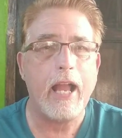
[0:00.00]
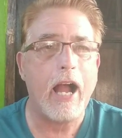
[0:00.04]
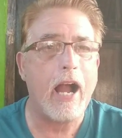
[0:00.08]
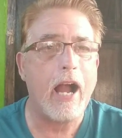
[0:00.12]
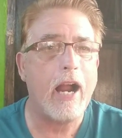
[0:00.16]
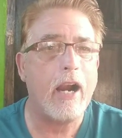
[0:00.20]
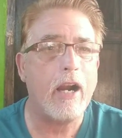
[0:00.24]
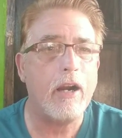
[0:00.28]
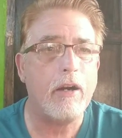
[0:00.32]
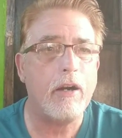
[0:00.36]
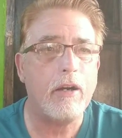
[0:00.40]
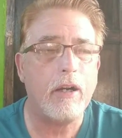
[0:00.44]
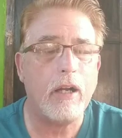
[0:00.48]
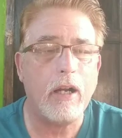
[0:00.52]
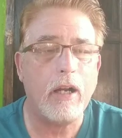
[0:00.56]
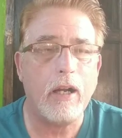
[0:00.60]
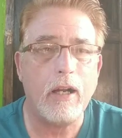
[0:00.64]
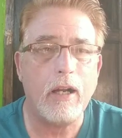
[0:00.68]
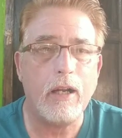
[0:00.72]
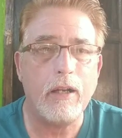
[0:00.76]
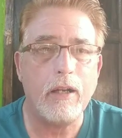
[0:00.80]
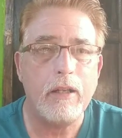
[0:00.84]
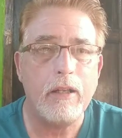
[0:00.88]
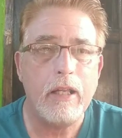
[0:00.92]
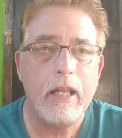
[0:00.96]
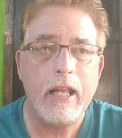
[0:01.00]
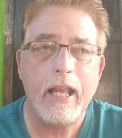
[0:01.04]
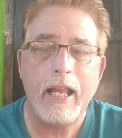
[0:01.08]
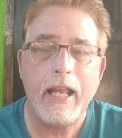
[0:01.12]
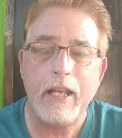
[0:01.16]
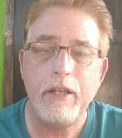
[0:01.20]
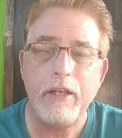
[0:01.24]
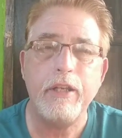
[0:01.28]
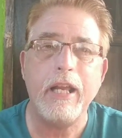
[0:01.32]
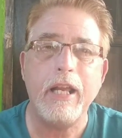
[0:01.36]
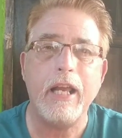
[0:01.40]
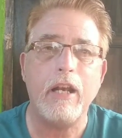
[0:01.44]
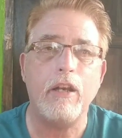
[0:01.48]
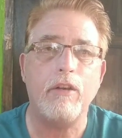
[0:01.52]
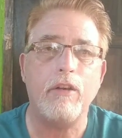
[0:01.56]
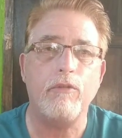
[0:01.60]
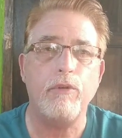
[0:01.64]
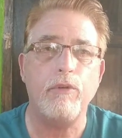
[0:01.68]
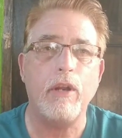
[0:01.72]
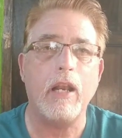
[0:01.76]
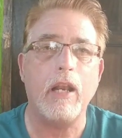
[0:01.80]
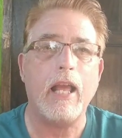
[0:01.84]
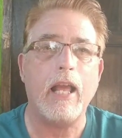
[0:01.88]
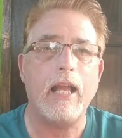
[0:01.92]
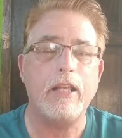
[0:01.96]
hire, and you got to
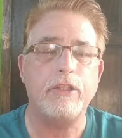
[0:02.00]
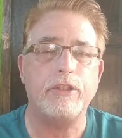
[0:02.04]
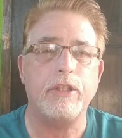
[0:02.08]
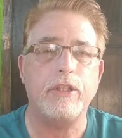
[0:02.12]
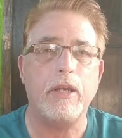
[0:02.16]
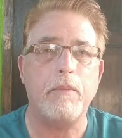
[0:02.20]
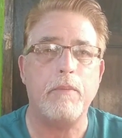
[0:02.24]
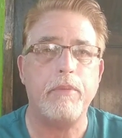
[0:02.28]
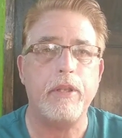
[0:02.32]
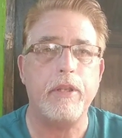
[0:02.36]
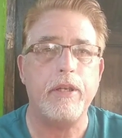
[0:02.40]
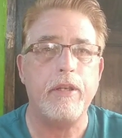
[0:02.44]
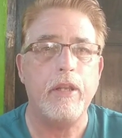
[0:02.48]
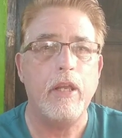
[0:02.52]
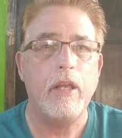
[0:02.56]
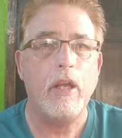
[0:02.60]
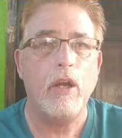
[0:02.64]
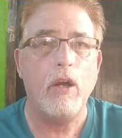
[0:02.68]
realize something.